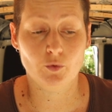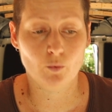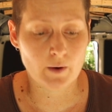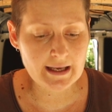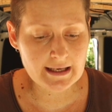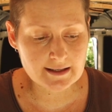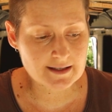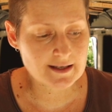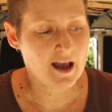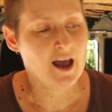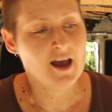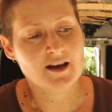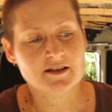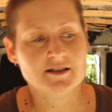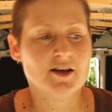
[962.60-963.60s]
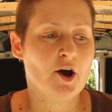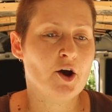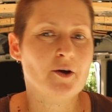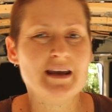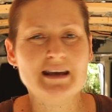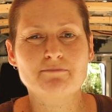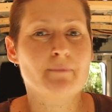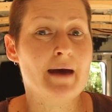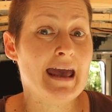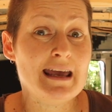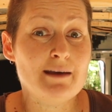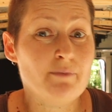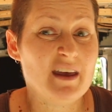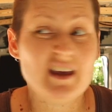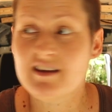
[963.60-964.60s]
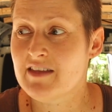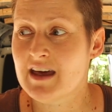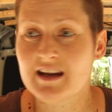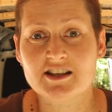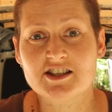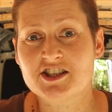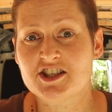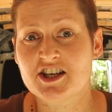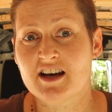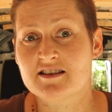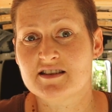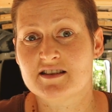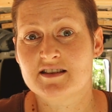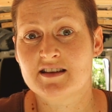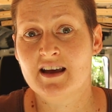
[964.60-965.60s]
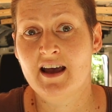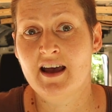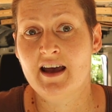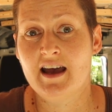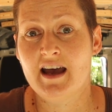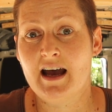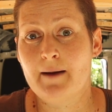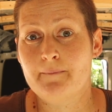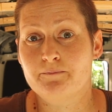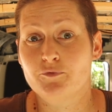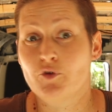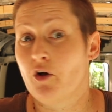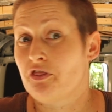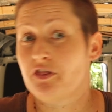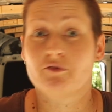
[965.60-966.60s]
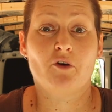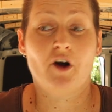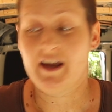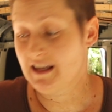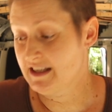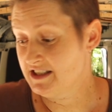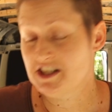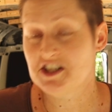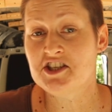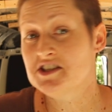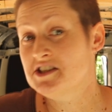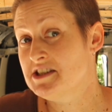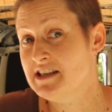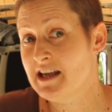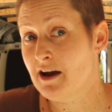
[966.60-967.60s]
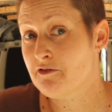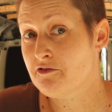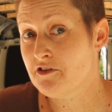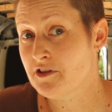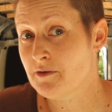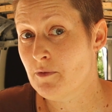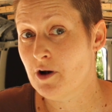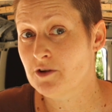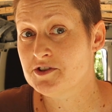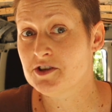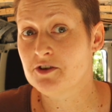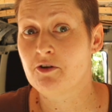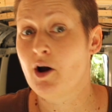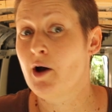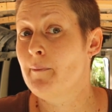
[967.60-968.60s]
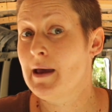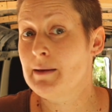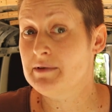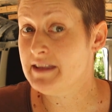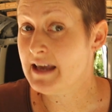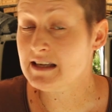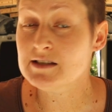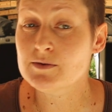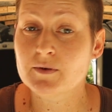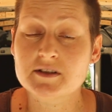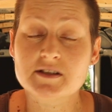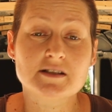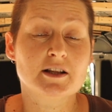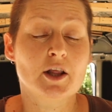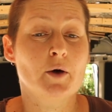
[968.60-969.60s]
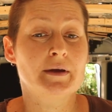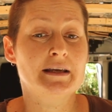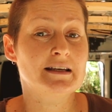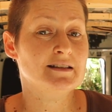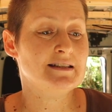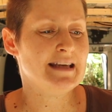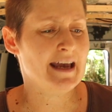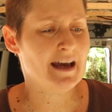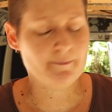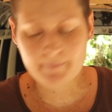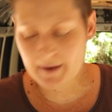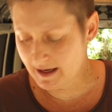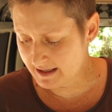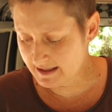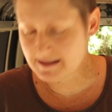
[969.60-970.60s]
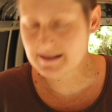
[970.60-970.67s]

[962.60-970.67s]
few weeks. So it may be that it's just not the right conditions now for the mould to grow. Maybe that's what's slowing it down. But